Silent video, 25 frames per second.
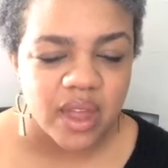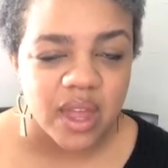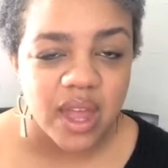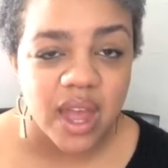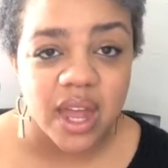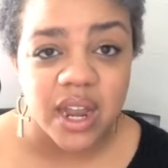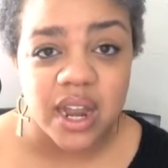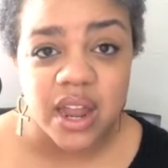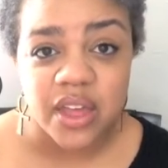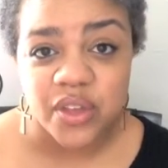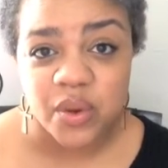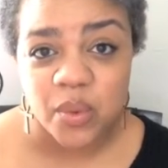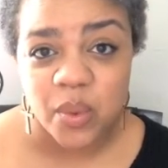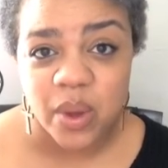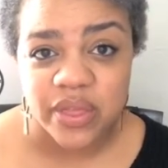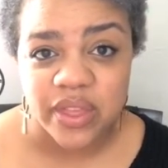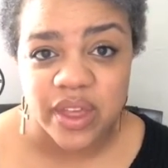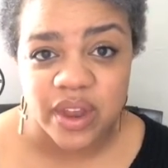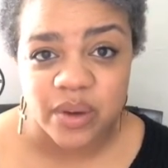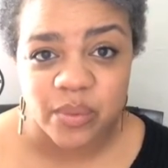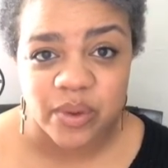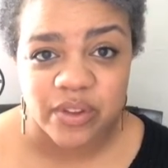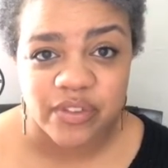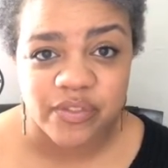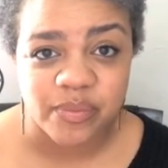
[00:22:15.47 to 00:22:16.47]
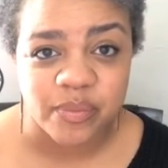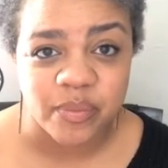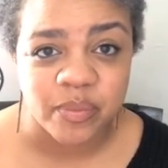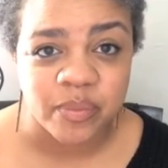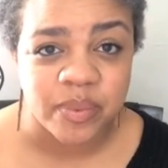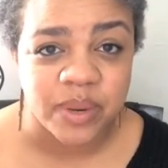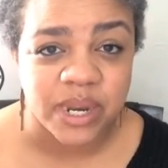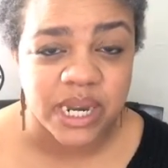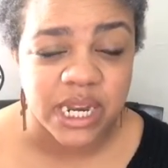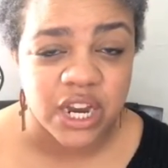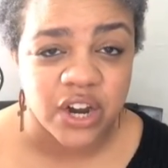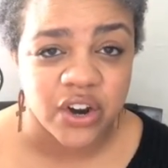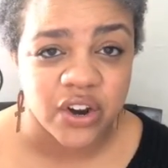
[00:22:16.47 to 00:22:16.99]
Another one that we've
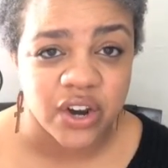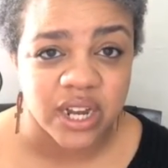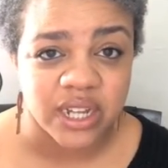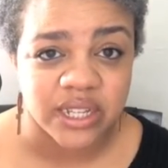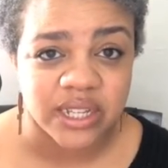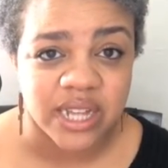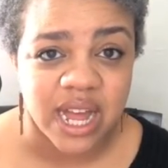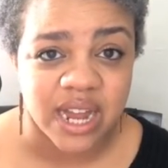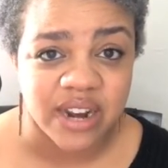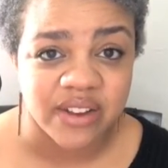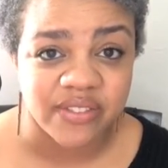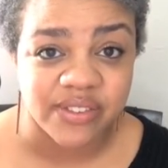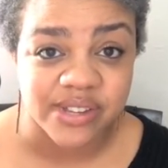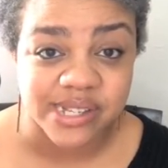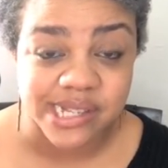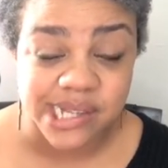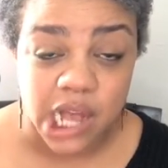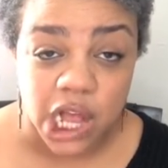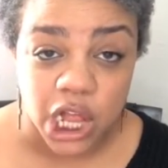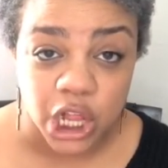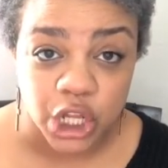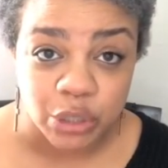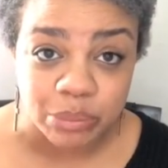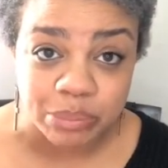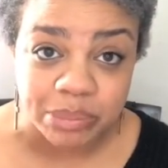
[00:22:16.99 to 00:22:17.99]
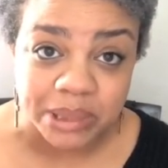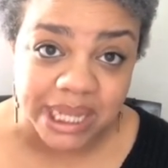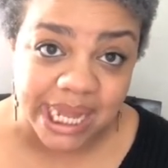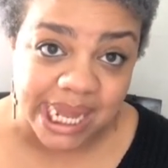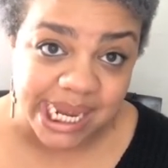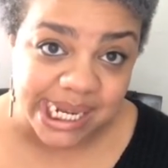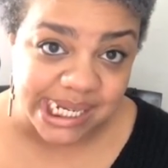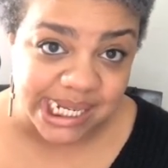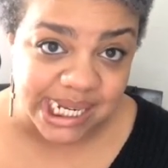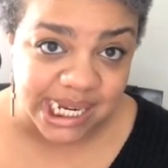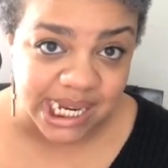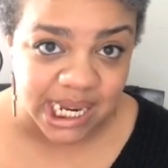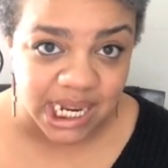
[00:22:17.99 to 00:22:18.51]
been hearing a lot of is color
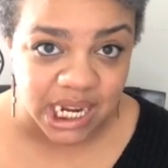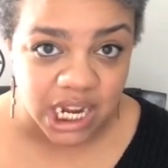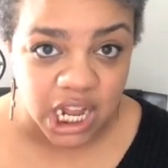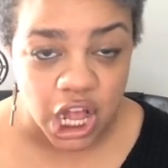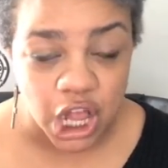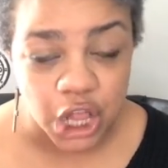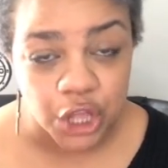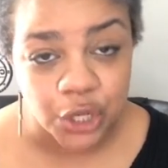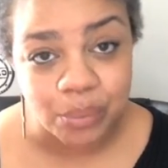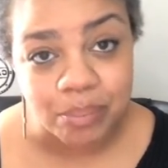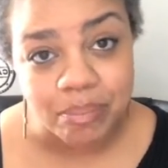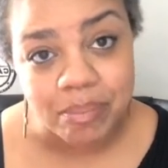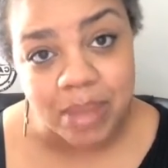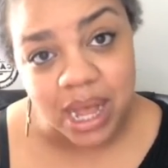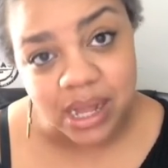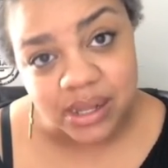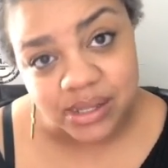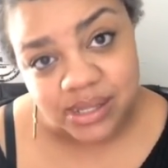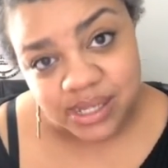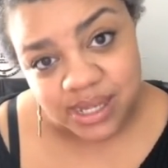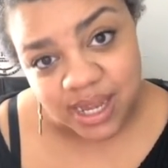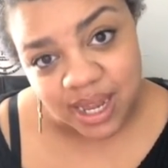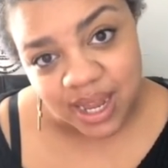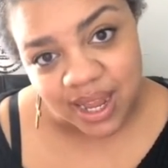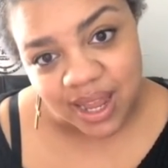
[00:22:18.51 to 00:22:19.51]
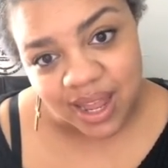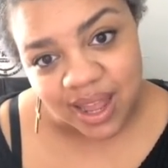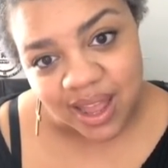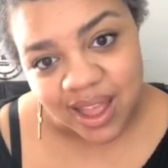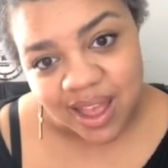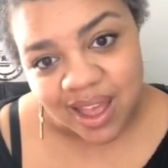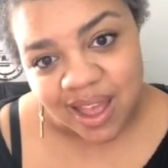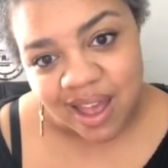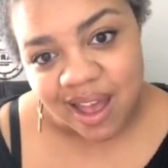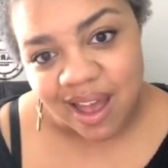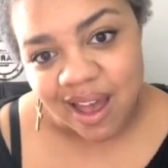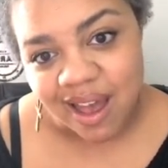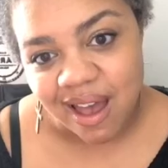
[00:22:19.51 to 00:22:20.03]
blending and color melting.
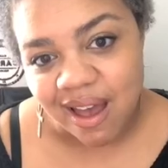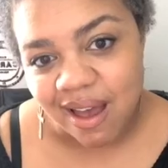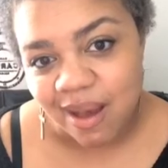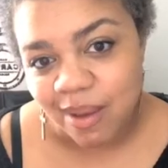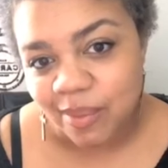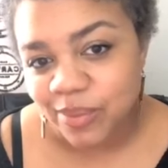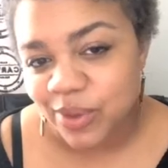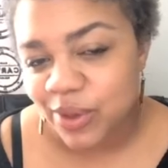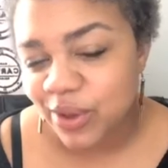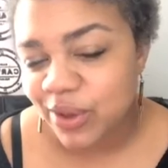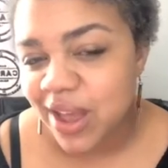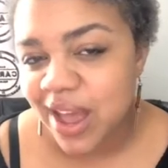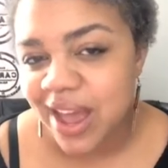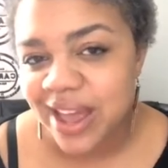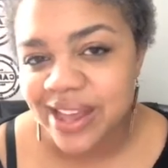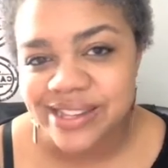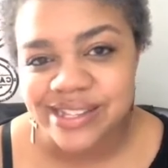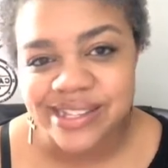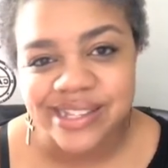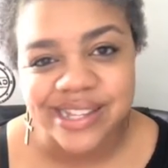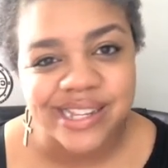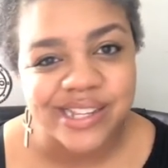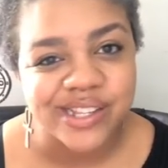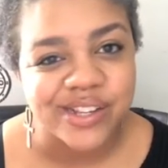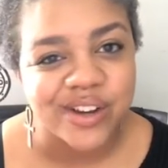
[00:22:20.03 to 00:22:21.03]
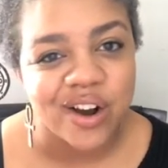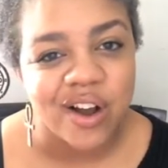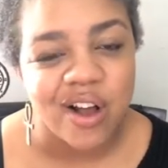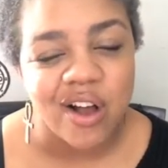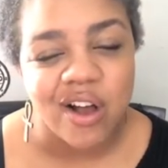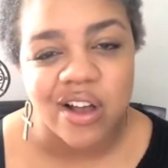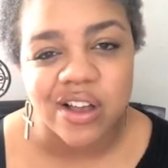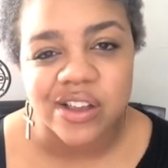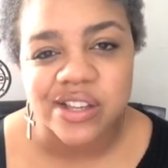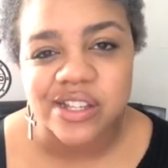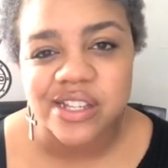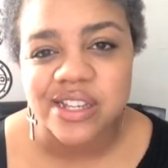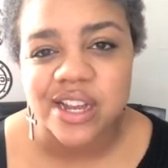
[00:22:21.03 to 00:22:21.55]
You guys, these are
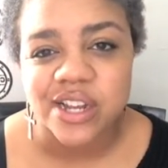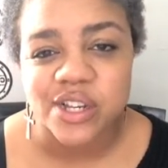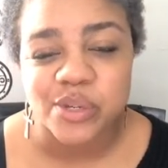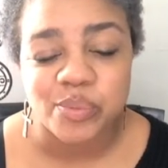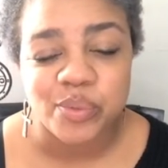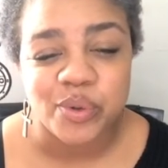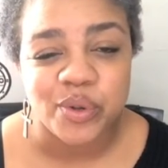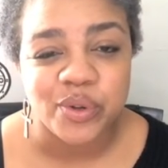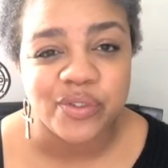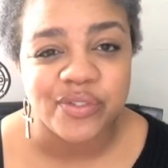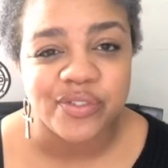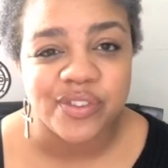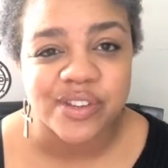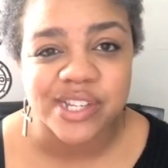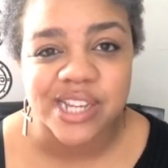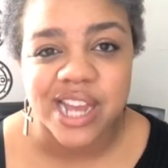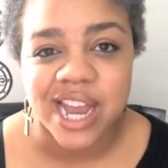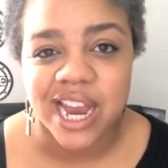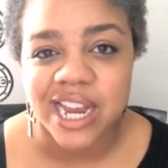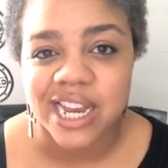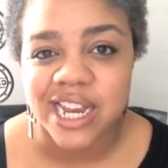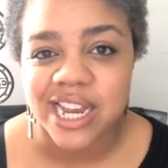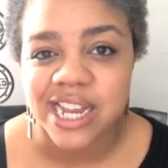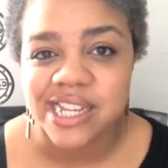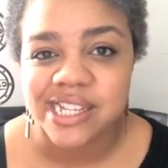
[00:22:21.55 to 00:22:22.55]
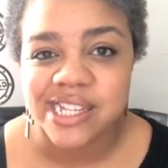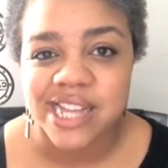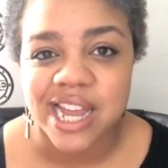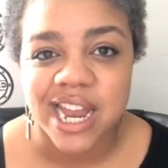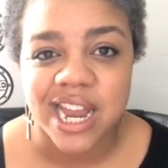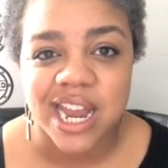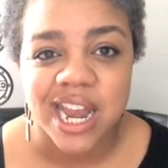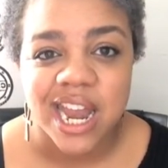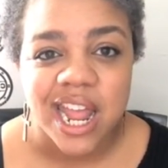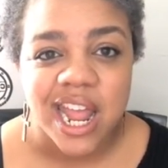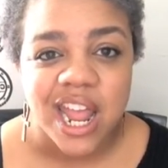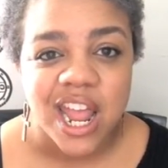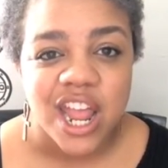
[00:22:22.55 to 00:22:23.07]
all such beautiful techniques,
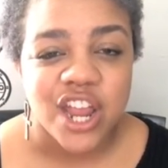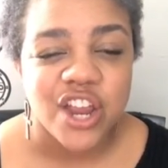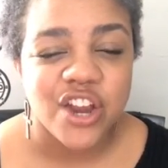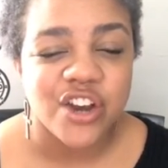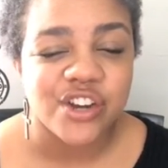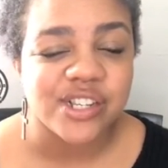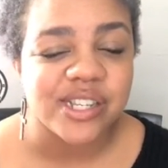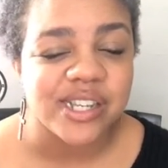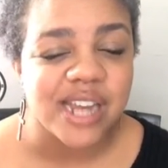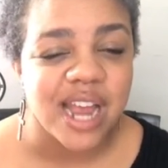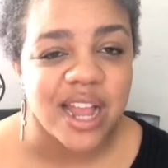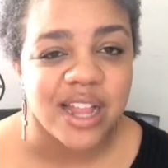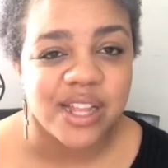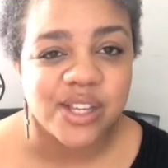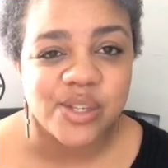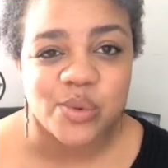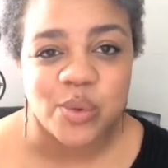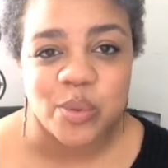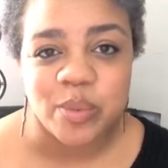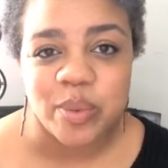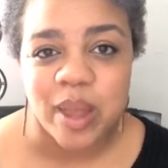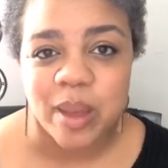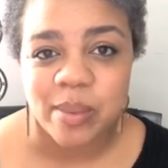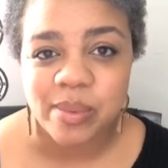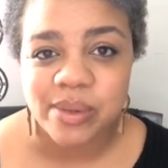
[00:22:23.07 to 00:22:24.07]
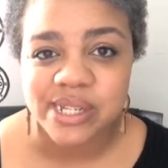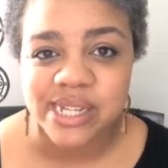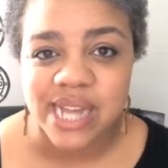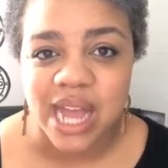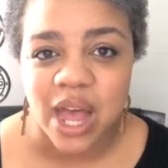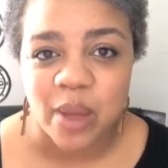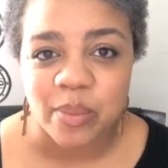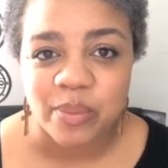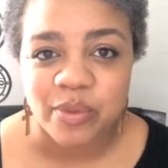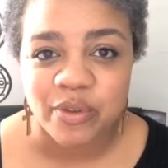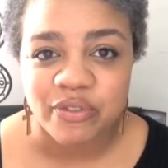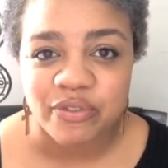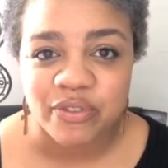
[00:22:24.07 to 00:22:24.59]
and your stylist will be able to
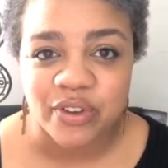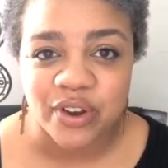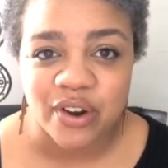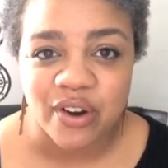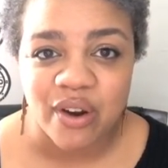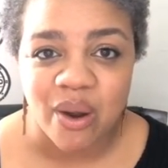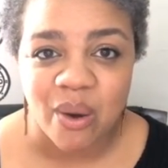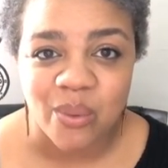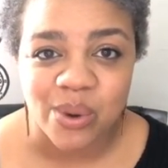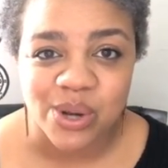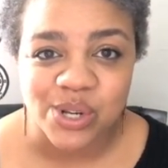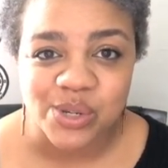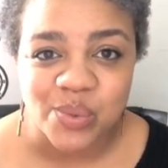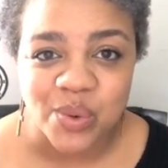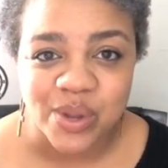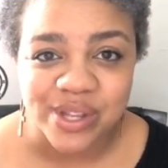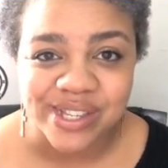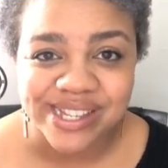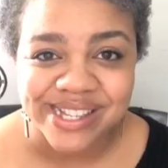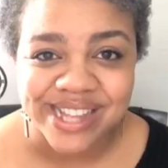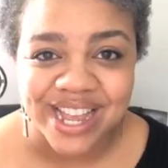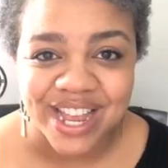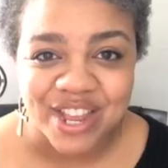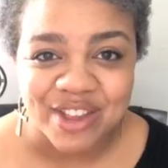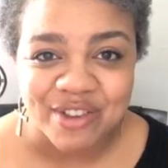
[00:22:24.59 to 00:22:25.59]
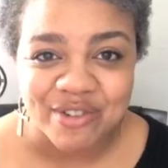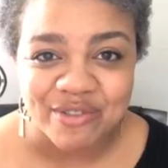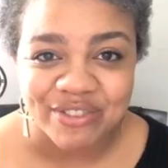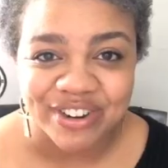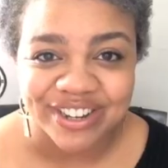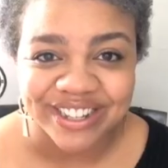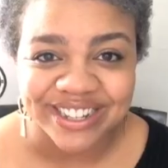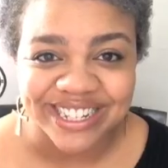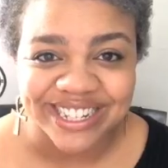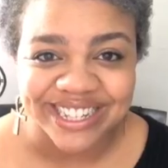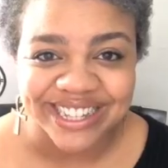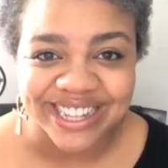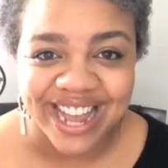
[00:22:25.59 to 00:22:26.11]
help you figure out which ones that you
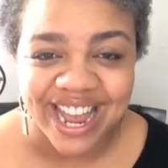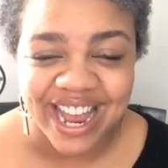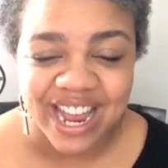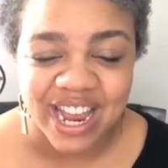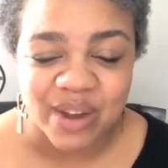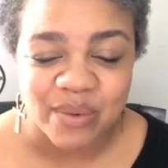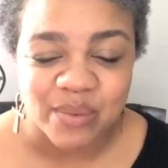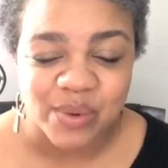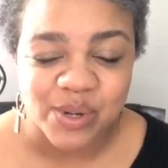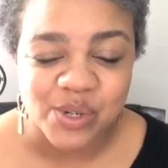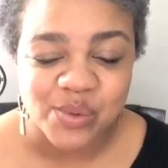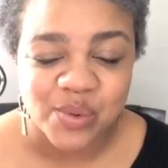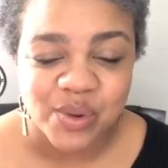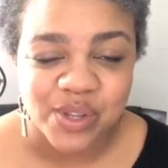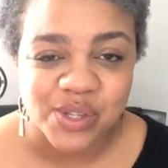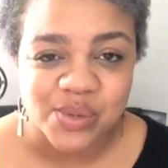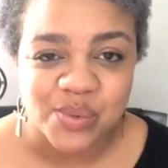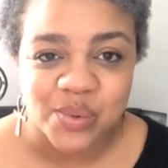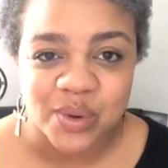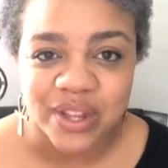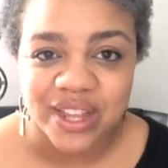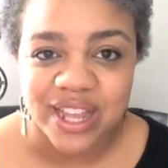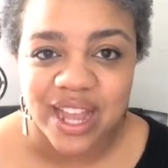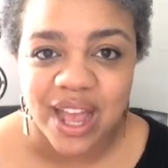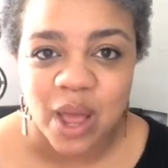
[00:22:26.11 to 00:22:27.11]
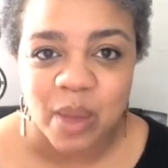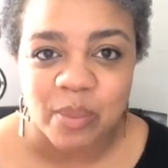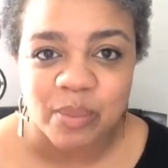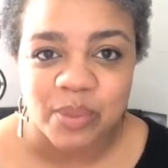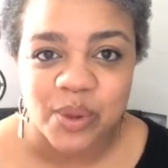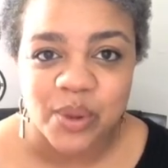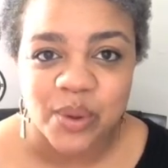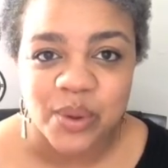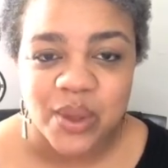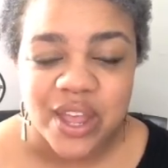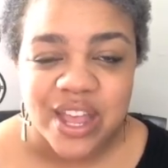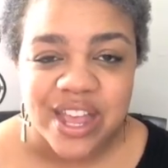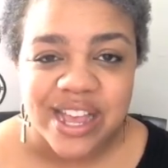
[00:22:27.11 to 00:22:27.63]
really like and which ones really help
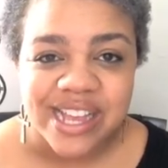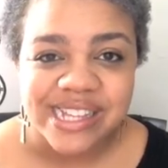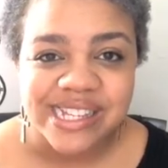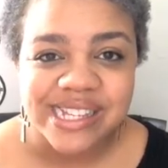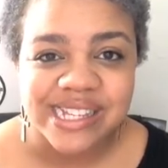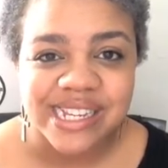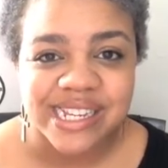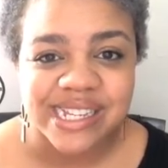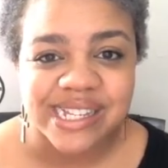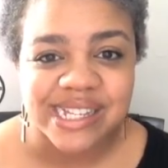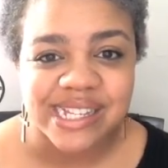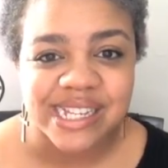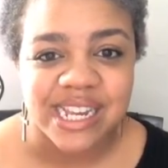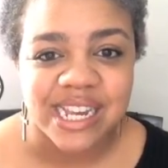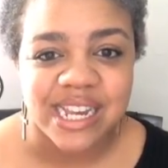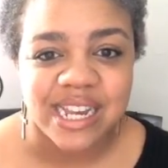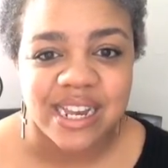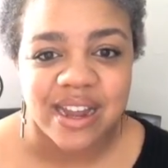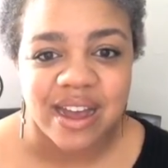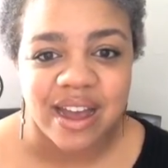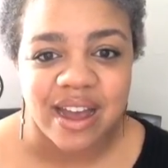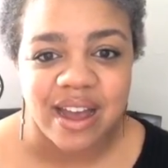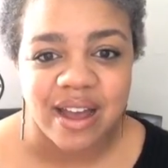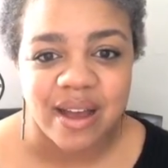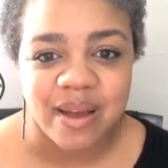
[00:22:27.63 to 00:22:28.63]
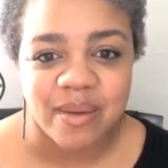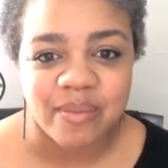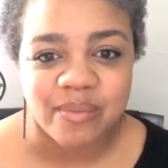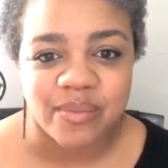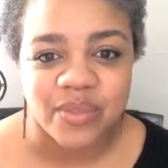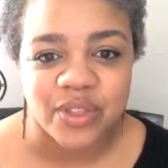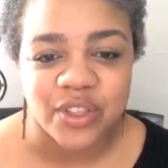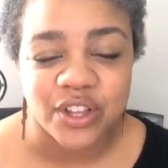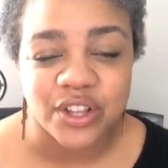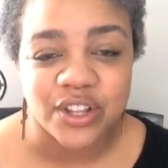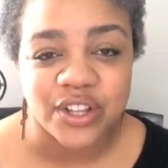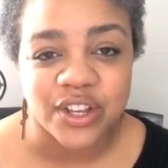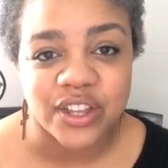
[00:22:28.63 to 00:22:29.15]
you succeed
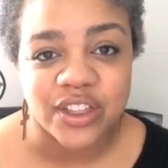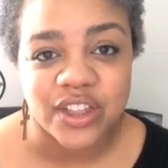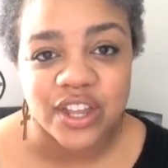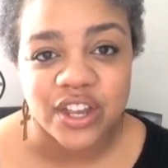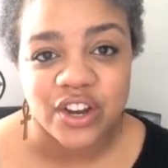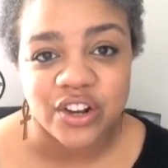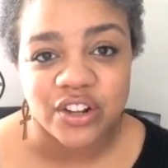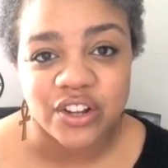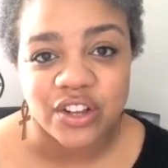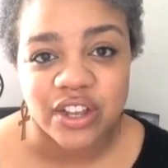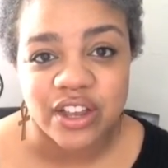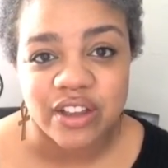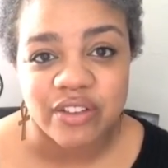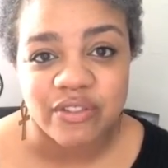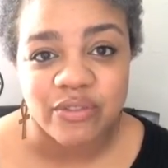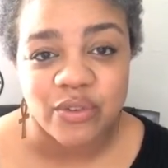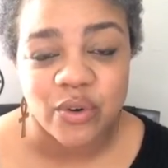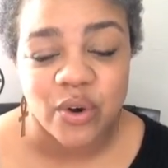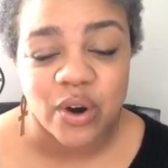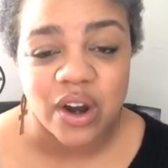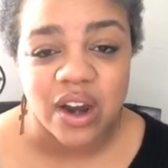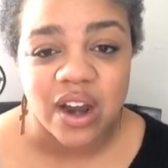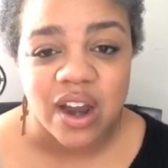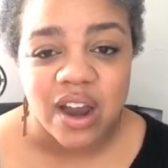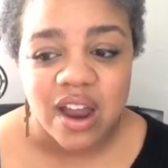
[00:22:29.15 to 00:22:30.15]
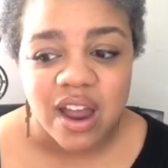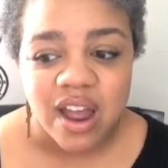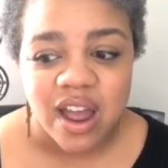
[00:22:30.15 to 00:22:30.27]
the look that you're looking for.